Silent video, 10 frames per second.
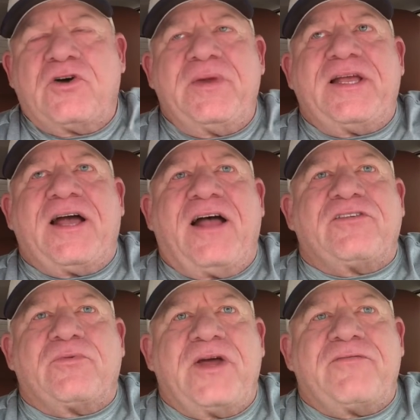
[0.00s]
many kinds
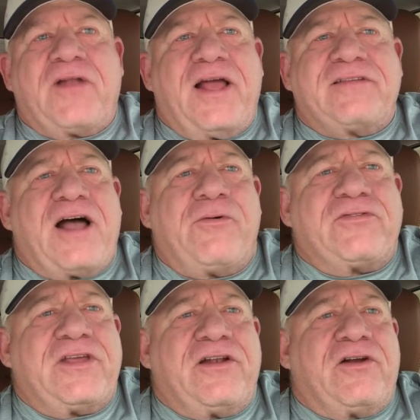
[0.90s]
of red flags. I was
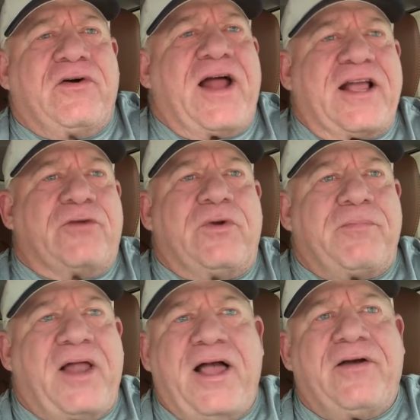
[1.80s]
sitting there going, I could
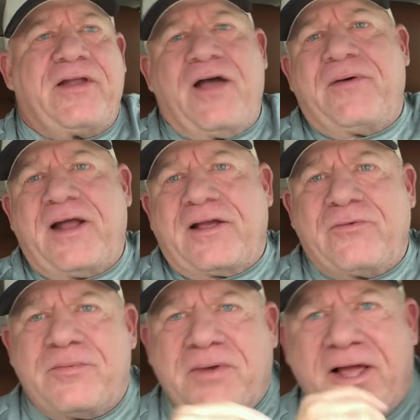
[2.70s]
reply on that one, I can
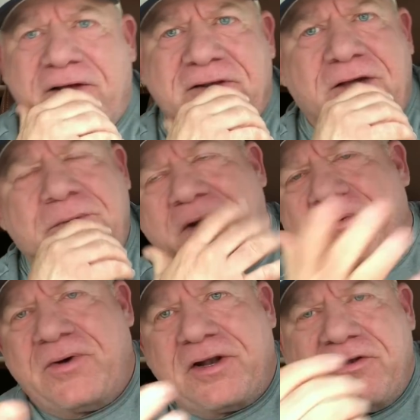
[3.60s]
reply on that one, but I
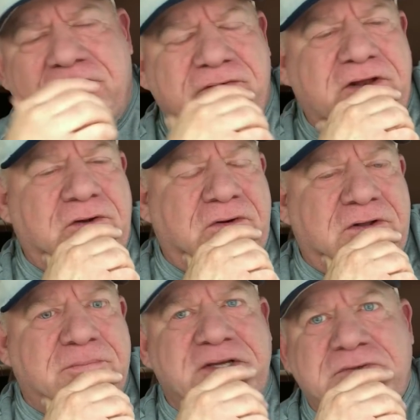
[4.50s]
want to do a video on
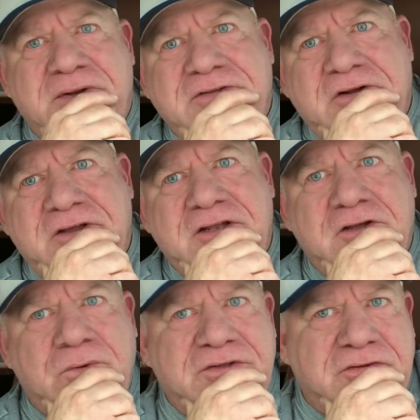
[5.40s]
it, especially when I started getting the
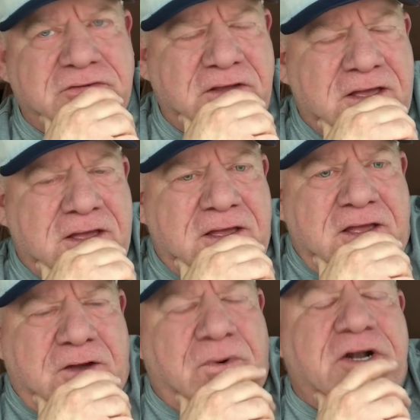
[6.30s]
questions.
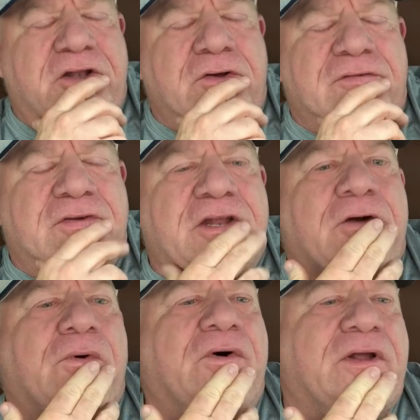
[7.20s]
I wanted to do a
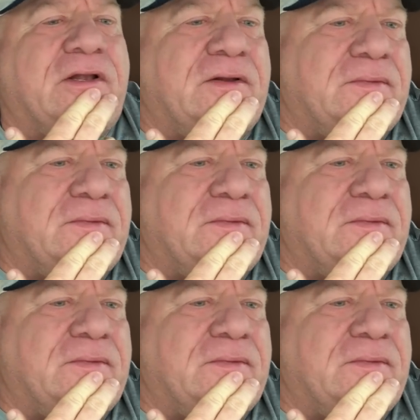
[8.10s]
video on it,